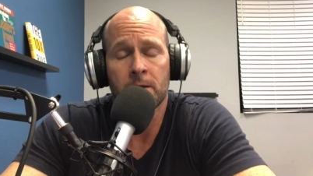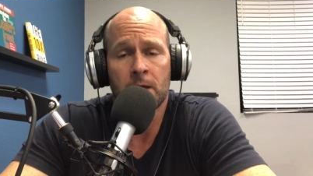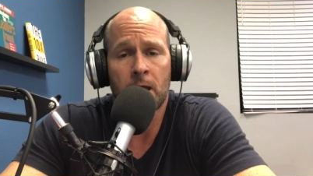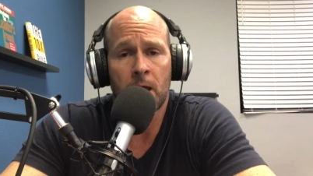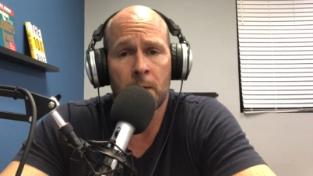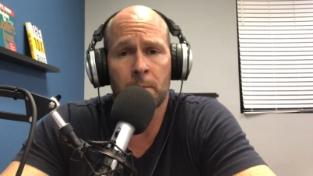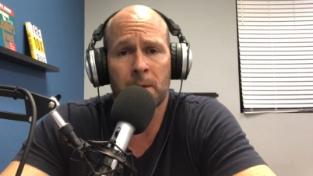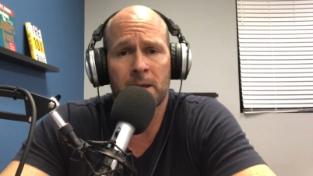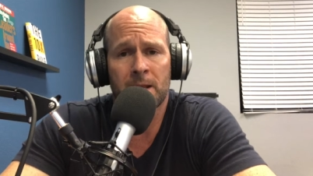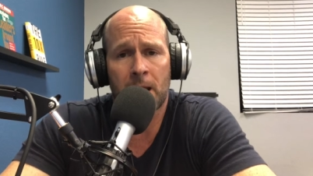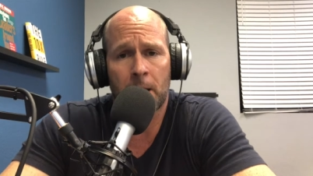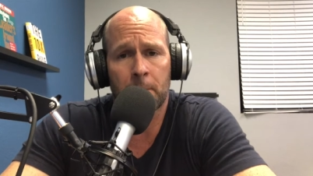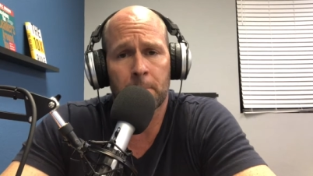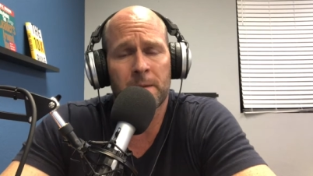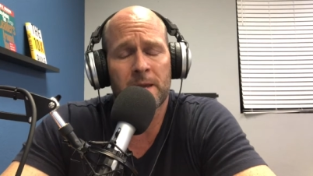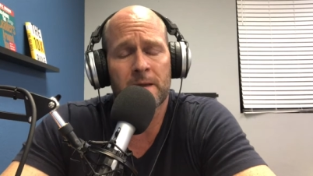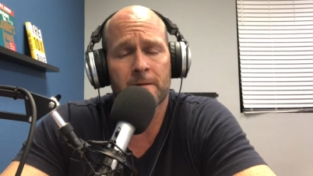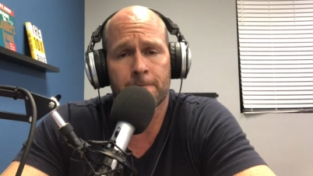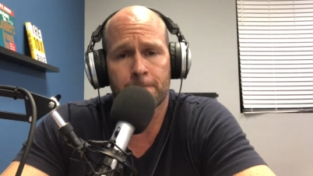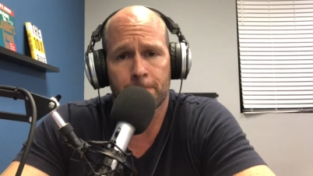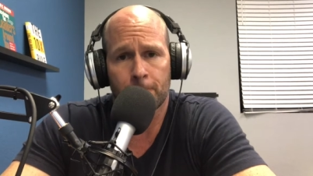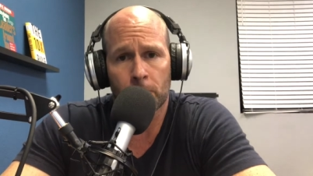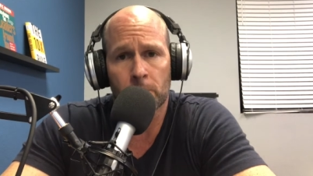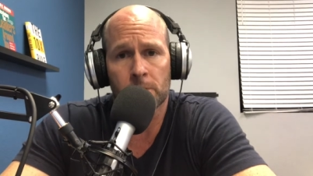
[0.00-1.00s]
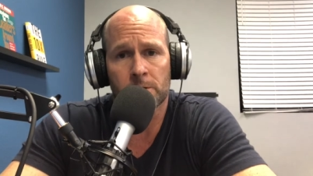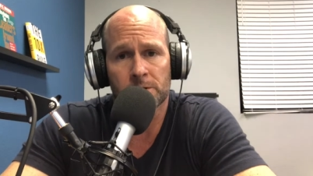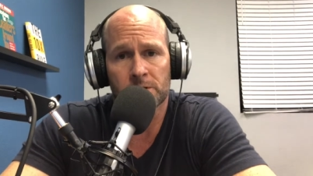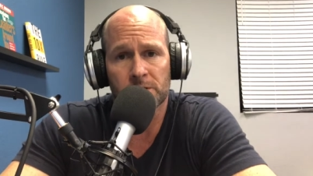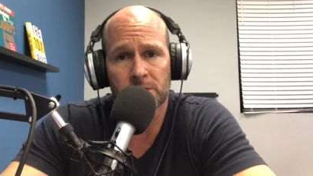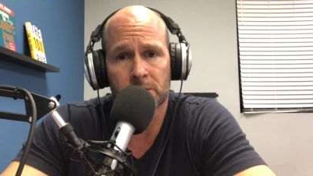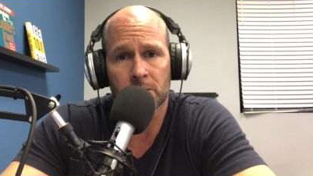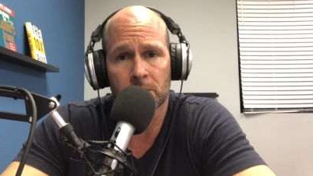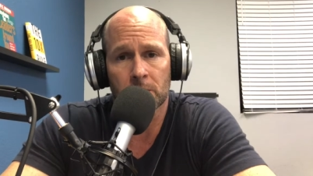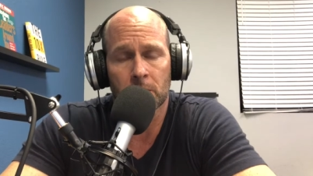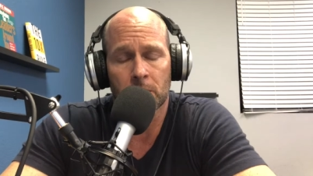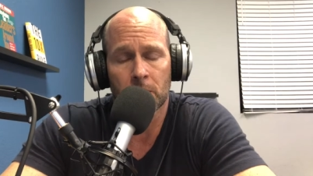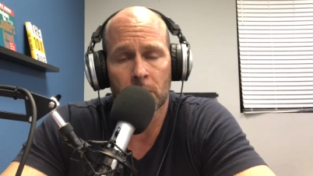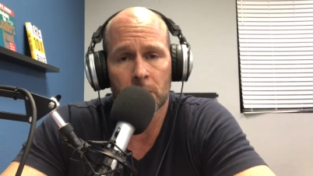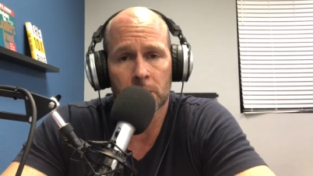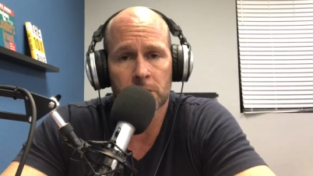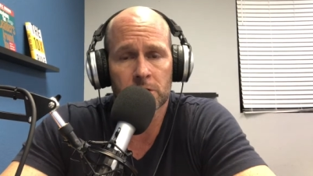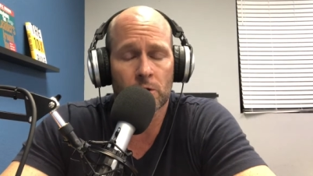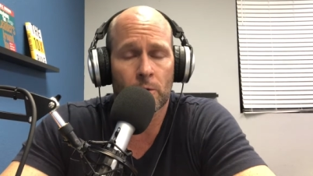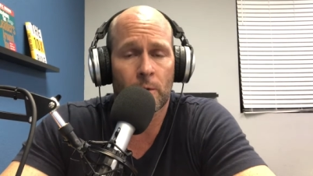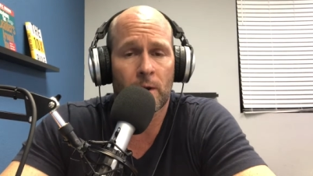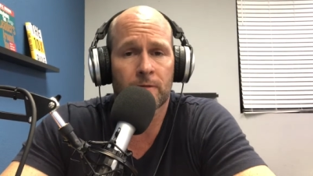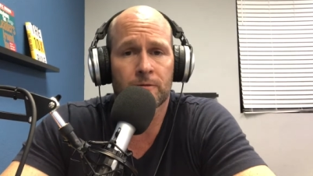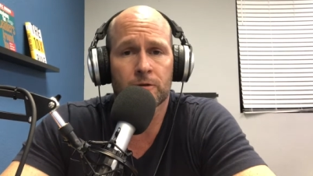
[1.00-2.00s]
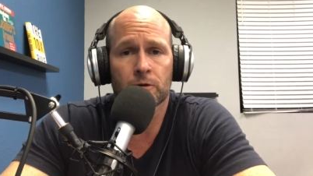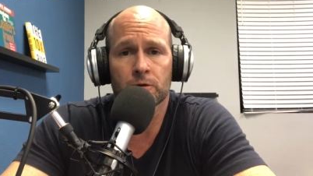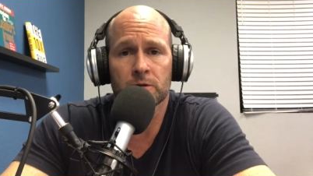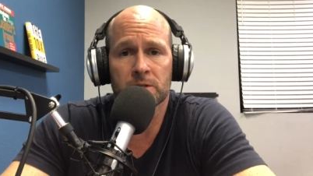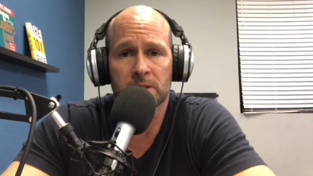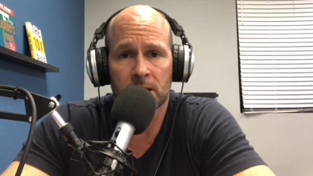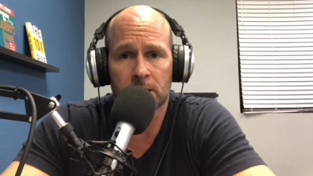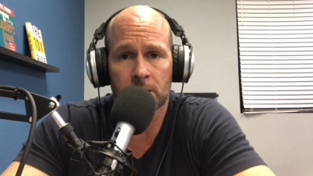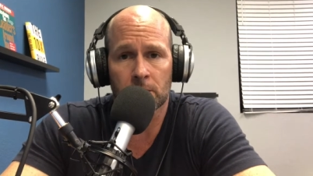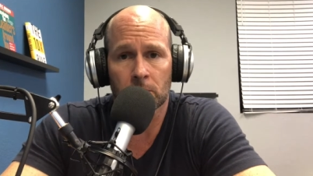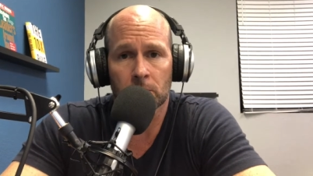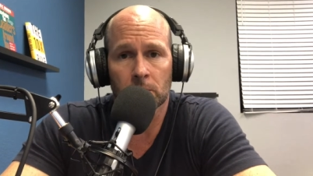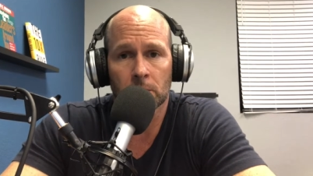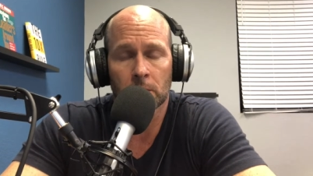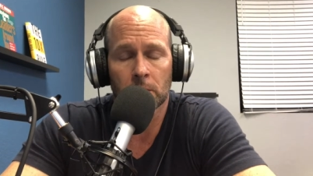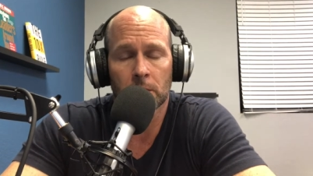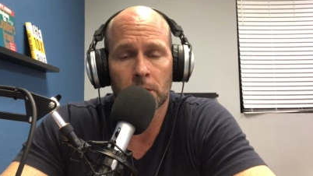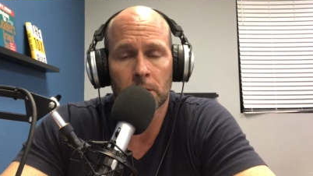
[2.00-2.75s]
It may not be at first. So after dinner,